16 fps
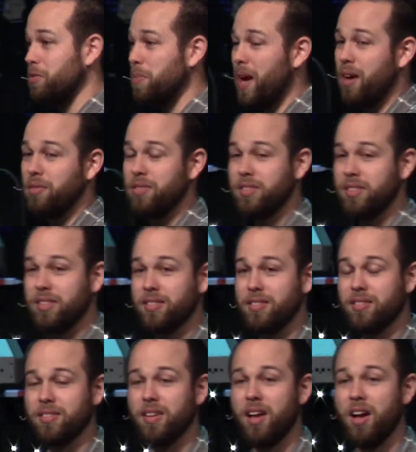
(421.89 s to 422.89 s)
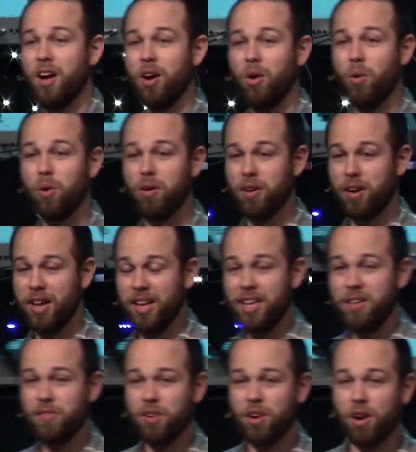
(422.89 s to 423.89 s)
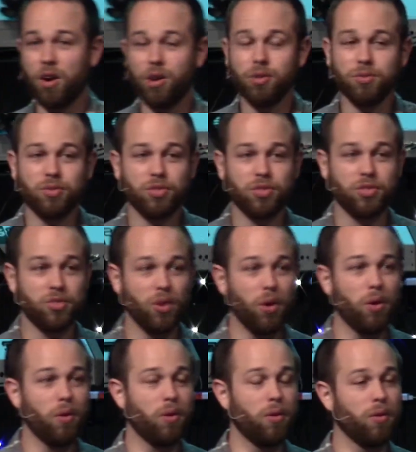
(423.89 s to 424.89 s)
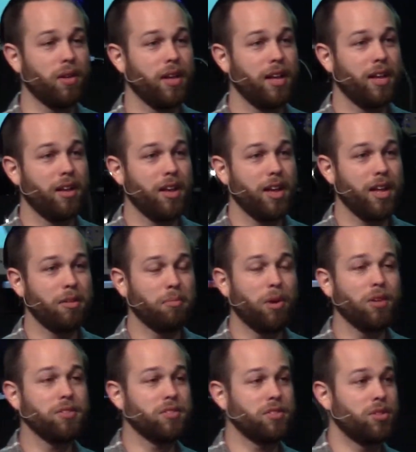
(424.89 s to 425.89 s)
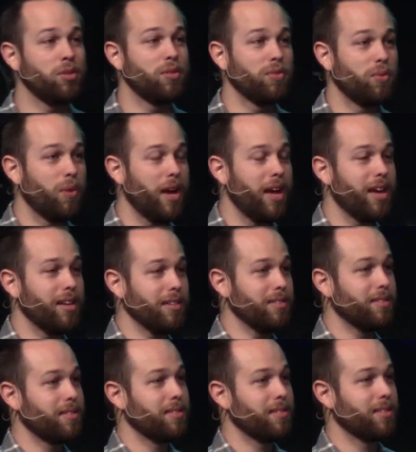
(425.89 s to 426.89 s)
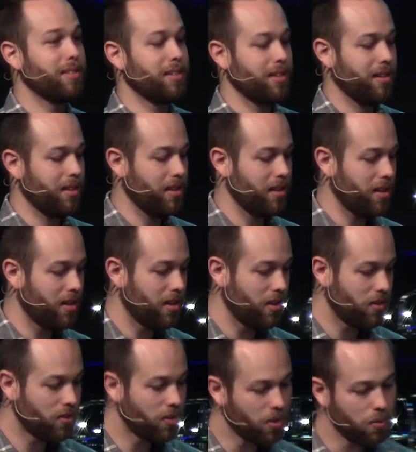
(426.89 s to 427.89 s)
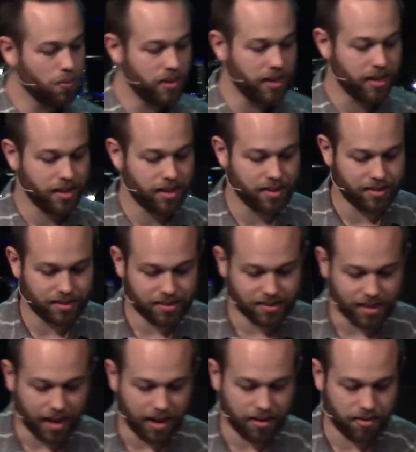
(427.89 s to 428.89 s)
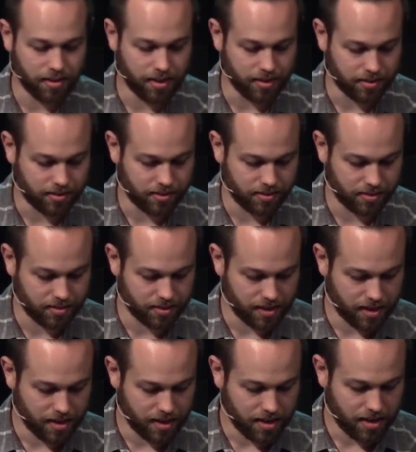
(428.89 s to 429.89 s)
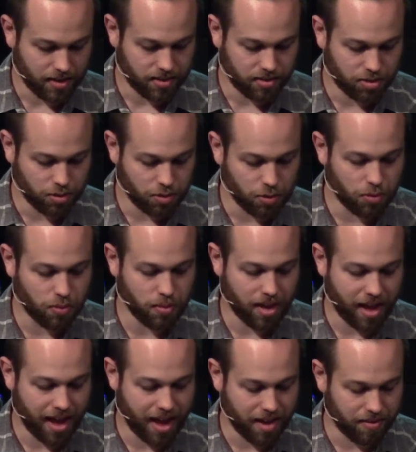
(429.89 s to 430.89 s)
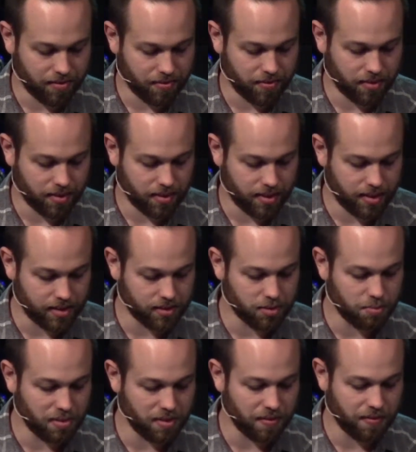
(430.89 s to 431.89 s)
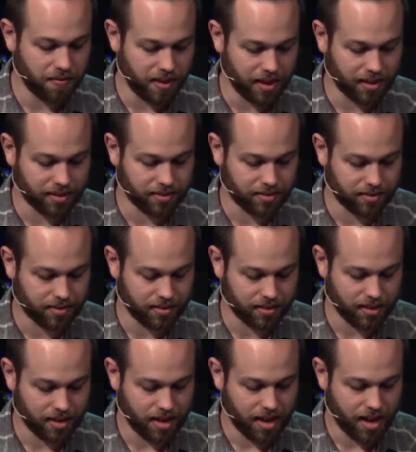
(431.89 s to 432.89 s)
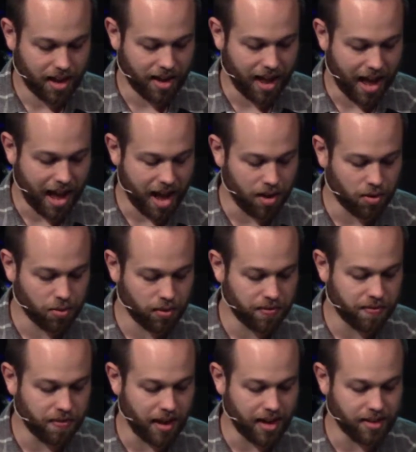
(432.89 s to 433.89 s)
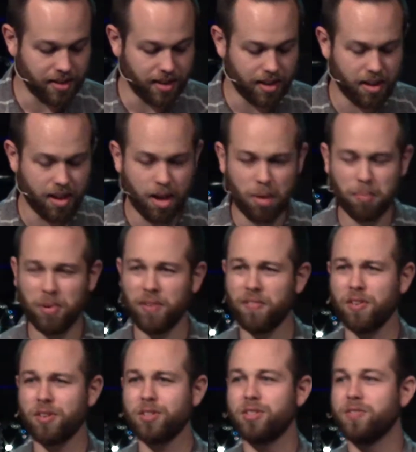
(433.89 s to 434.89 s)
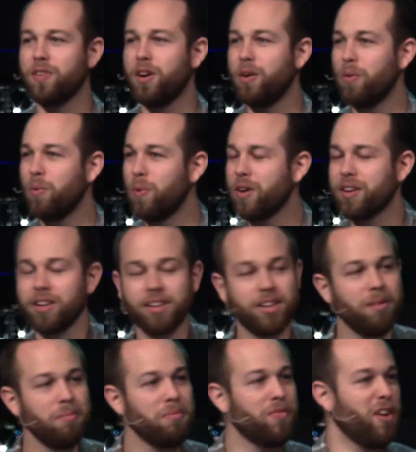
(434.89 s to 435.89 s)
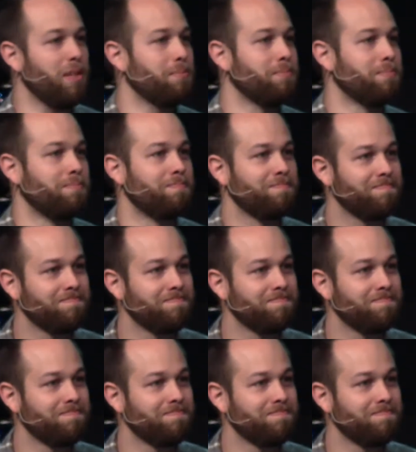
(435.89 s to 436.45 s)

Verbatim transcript: spouses or even our own soul in a multitude of ways. Don't we desire this, to have this be fixed? And how do we find it? But first of all, where did it come from?